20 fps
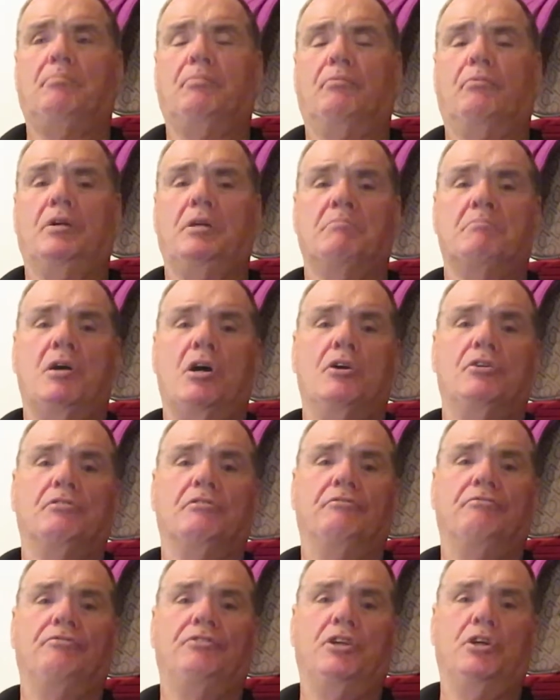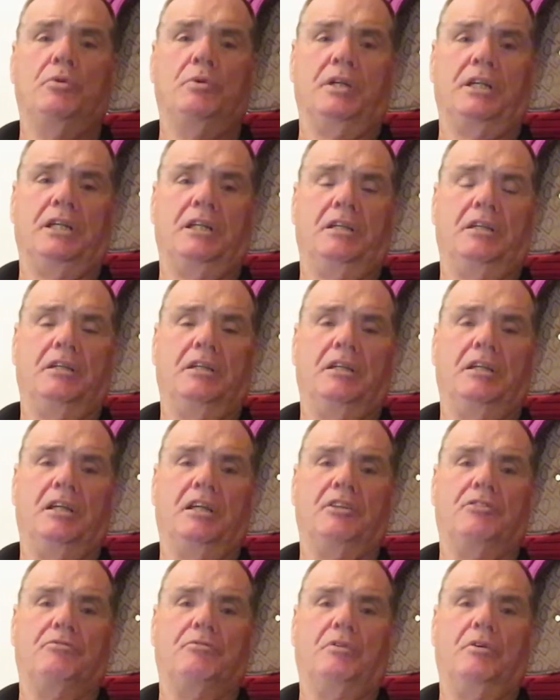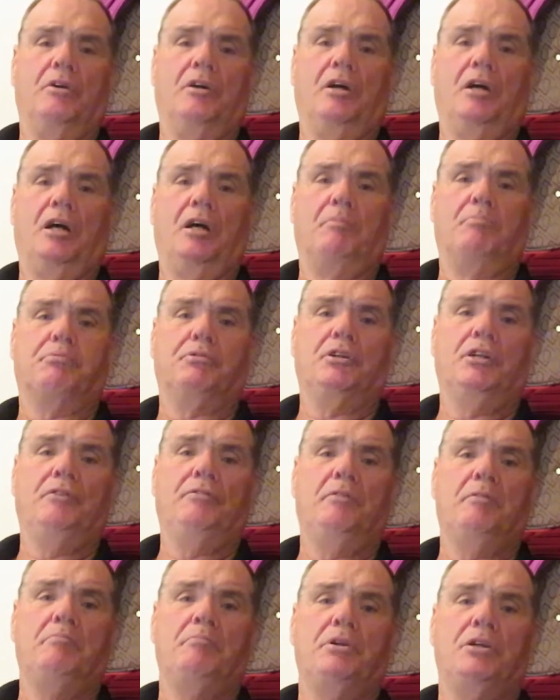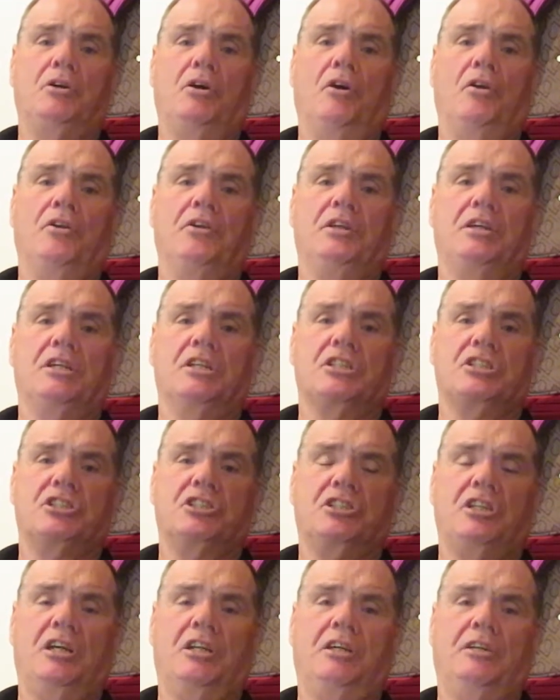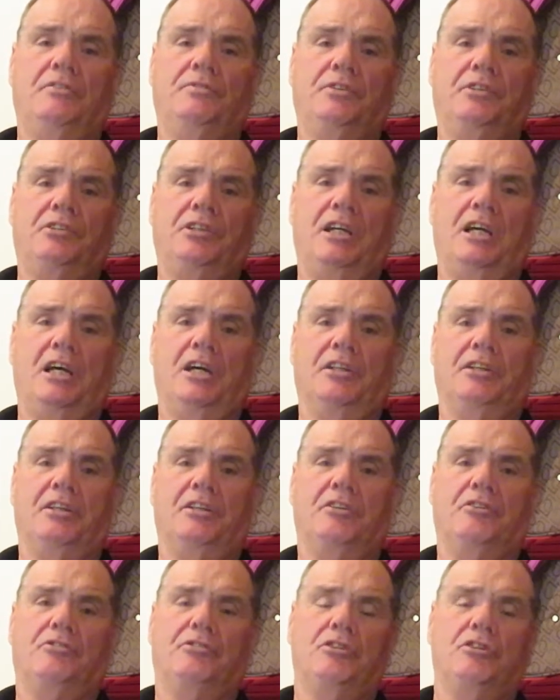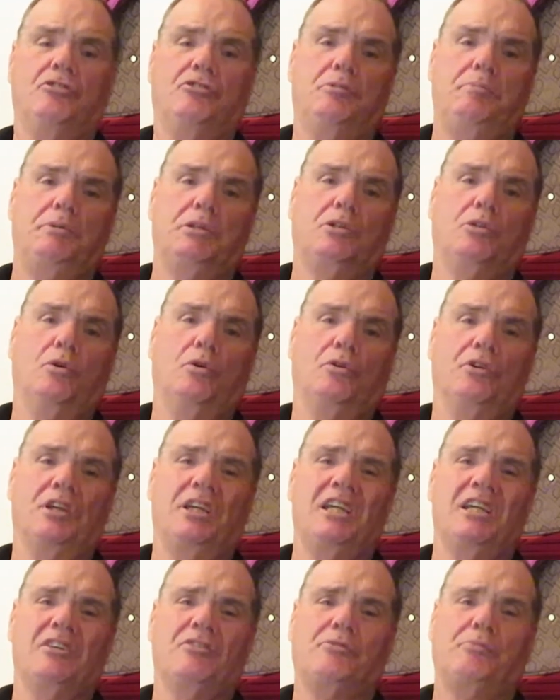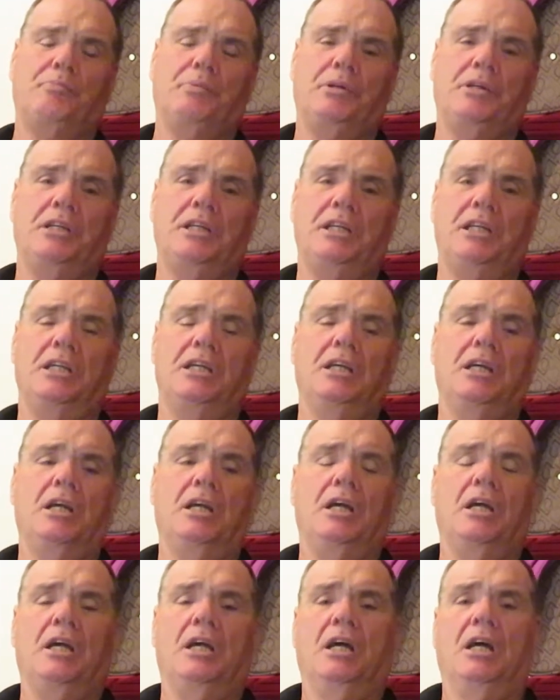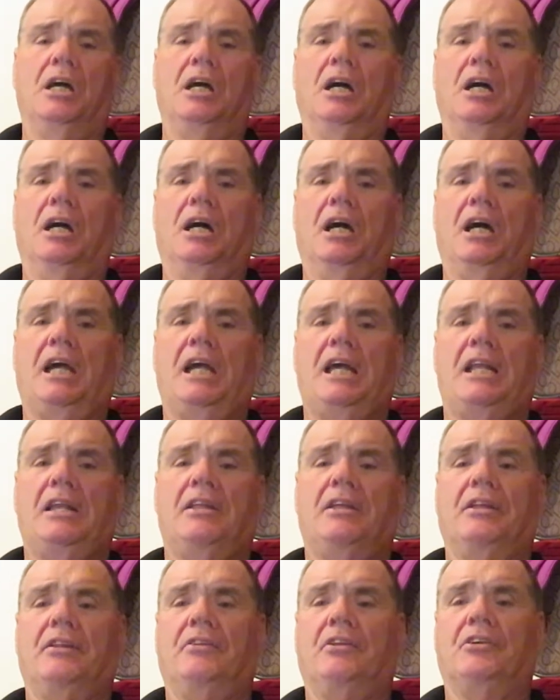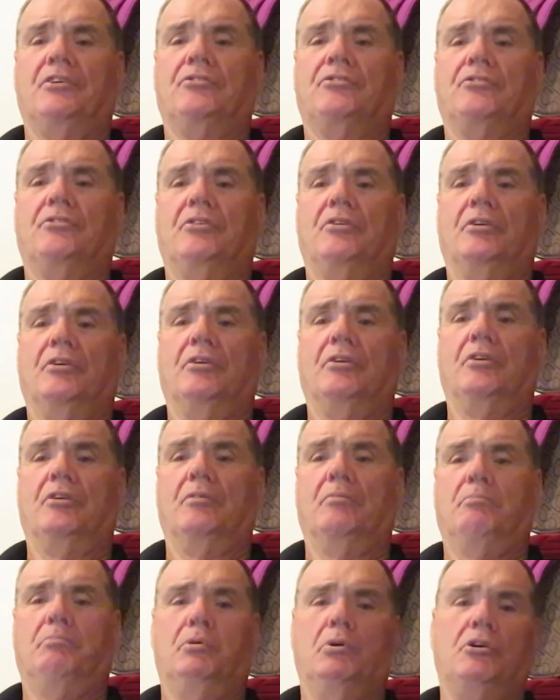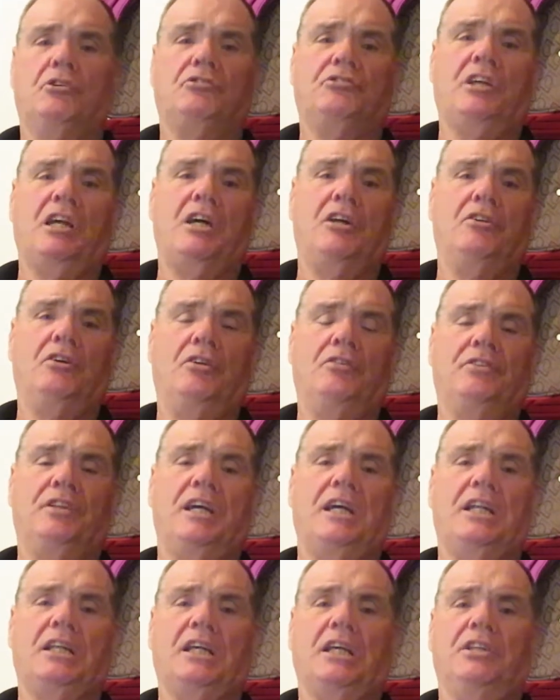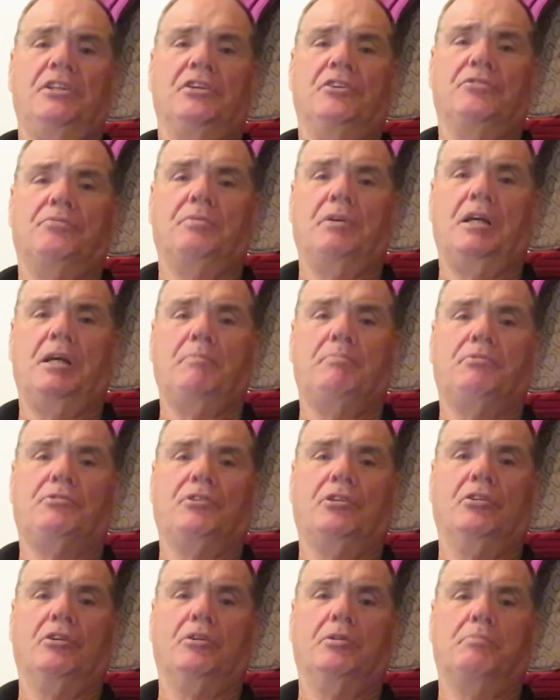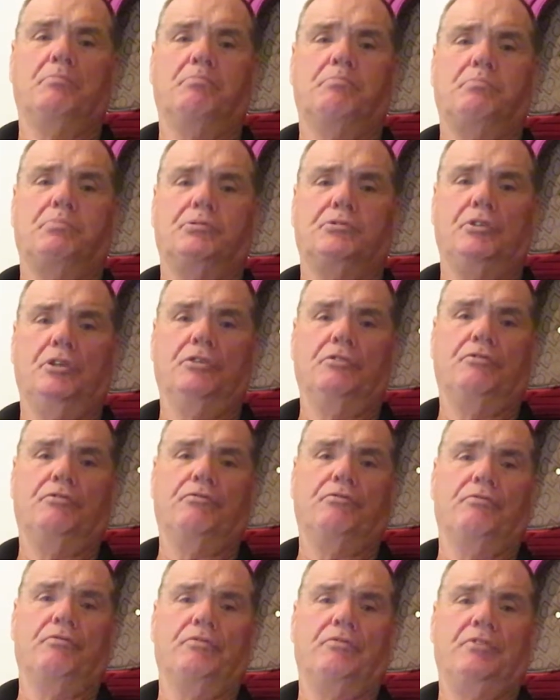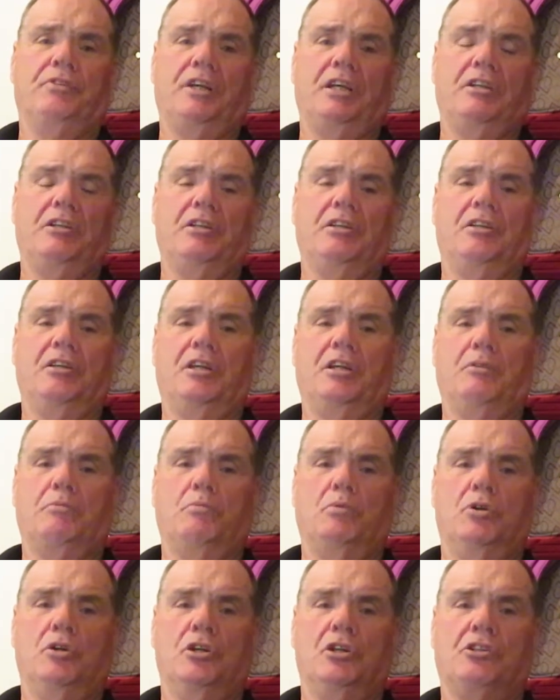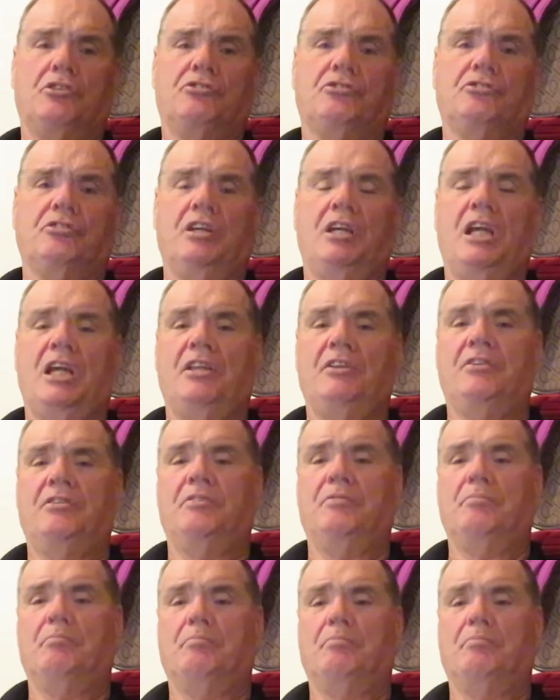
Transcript: remote viewing. It's proven beyond a shadow of a doubt. It used to be called ESP, and there's books out on that, and there's absolute proof that it works. And